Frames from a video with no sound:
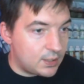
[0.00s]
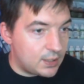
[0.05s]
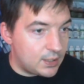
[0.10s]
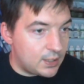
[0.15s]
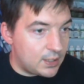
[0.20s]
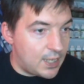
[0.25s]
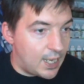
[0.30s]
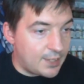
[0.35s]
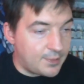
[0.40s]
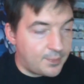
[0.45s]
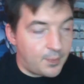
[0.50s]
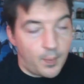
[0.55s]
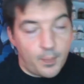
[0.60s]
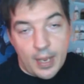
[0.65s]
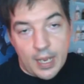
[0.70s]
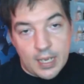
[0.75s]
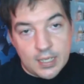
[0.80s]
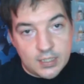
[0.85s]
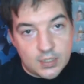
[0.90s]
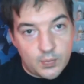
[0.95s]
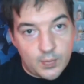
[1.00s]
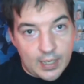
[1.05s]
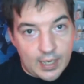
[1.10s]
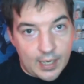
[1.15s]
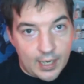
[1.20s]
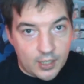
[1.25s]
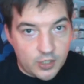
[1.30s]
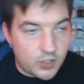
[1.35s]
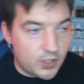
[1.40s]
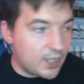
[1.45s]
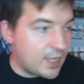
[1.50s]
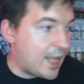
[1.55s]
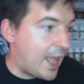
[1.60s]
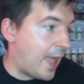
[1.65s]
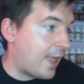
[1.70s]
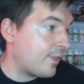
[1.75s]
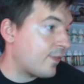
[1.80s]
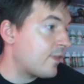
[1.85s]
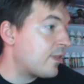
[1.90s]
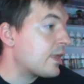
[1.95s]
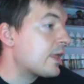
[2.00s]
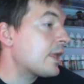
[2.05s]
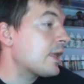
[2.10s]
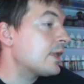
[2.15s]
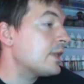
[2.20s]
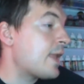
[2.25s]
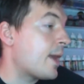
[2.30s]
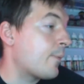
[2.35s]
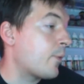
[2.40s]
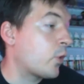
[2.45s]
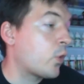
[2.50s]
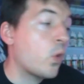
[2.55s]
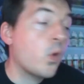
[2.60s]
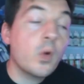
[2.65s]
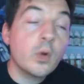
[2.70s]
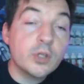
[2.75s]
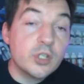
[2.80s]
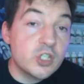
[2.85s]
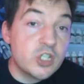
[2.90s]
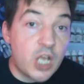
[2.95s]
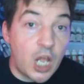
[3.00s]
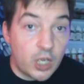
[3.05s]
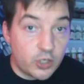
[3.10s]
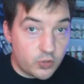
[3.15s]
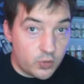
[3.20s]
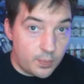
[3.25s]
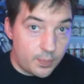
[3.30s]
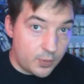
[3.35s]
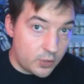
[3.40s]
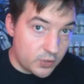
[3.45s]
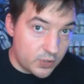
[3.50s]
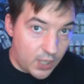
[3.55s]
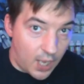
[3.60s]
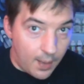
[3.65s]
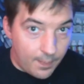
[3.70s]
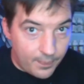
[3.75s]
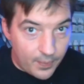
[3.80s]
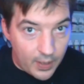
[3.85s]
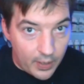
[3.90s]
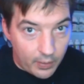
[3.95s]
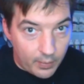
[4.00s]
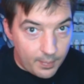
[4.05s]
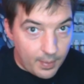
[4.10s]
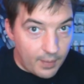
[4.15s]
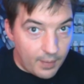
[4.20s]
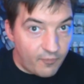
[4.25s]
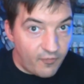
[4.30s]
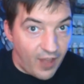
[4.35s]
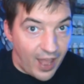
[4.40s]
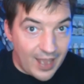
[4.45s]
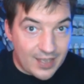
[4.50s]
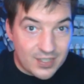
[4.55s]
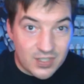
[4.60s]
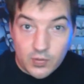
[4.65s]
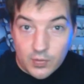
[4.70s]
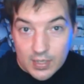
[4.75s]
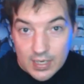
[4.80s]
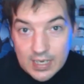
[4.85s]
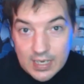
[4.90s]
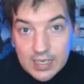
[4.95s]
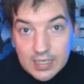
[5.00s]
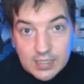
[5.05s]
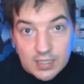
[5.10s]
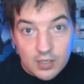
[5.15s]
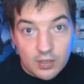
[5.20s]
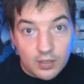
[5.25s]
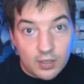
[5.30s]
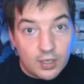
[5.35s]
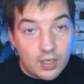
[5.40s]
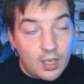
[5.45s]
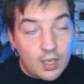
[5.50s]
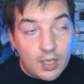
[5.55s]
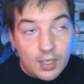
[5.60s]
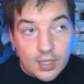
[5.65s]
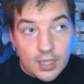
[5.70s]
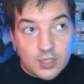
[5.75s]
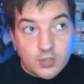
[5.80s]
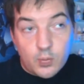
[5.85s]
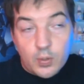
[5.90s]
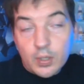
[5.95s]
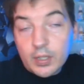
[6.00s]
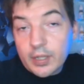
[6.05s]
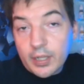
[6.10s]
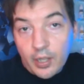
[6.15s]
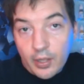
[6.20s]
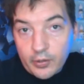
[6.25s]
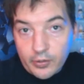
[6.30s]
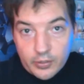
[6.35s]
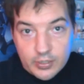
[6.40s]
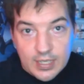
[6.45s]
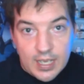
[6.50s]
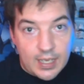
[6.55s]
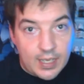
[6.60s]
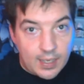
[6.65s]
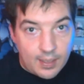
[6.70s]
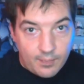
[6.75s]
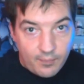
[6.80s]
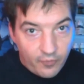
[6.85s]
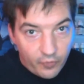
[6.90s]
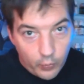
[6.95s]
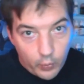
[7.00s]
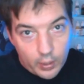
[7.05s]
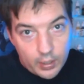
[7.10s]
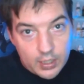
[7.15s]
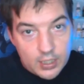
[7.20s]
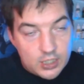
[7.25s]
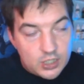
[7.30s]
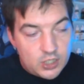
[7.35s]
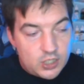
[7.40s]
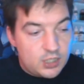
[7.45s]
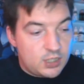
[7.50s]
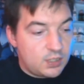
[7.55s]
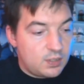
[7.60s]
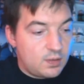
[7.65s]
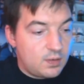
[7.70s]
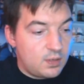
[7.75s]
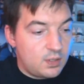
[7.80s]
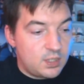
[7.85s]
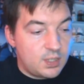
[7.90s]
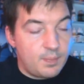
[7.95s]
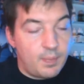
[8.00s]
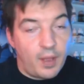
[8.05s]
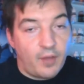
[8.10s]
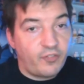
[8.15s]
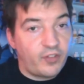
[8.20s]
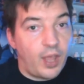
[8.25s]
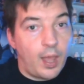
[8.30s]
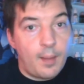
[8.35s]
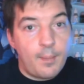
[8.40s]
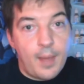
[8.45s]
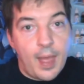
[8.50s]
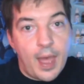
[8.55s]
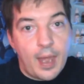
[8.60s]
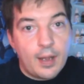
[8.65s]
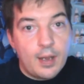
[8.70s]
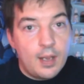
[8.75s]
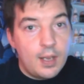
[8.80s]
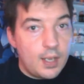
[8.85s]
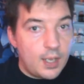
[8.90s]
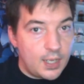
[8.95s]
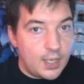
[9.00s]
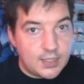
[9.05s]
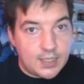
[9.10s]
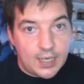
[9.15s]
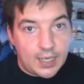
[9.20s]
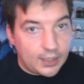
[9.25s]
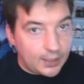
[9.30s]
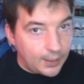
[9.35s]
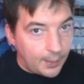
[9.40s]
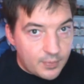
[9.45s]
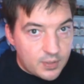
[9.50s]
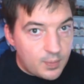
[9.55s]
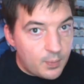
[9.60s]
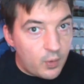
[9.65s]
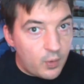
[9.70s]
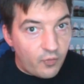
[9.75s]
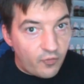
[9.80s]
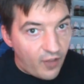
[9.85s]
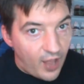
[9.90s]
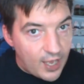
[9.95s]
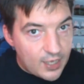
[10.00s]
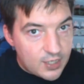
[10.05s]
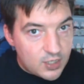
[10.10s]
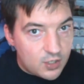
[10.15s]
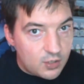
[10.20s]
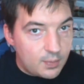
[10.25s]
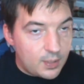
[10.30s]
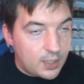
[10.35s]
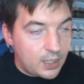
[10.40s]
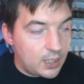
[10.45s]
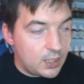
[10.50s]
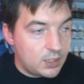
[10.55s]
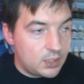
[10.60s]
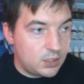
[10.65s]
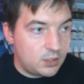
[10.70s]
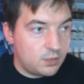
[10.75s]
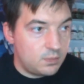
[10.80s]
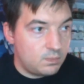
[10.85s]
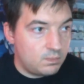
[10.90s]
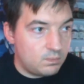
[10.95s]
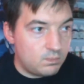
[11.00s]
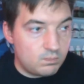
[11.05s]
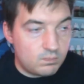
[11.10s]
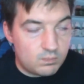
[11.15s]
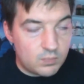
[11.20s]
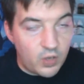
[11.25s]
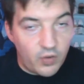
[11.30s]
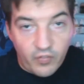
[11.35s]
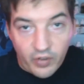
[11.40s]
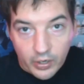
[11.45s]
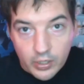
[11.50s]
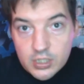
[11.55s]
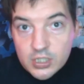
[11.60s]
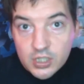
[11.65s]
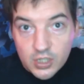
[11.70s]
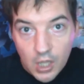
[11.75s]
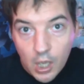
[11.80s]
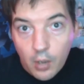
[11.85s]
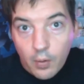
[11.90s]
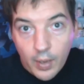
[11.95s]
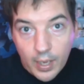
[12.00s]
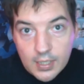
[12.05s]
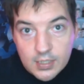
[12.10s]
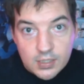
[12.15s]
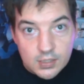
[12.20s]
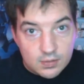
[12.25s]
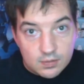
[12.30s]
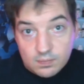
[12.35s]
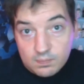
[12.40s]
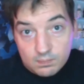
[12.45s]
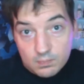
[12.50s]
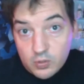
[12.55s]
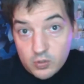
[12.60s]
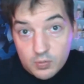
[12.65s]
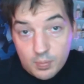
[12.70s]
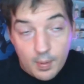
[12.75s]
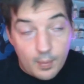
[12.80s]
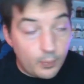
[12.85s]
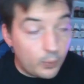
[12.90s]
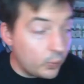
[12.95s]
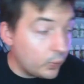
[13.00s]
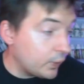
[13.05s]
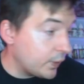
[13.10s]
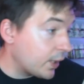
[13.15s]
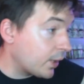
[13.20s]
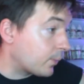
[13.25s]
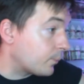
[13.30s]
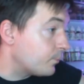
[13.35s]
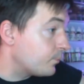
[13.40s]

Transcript: Desperate Pace, so we can actually get the Demo Corps and the Shock Troopers up there a bit faster and easier. That's really all you're taking him for. He's just to buff combat and to get them to move faster because they're very slow, as most people will know.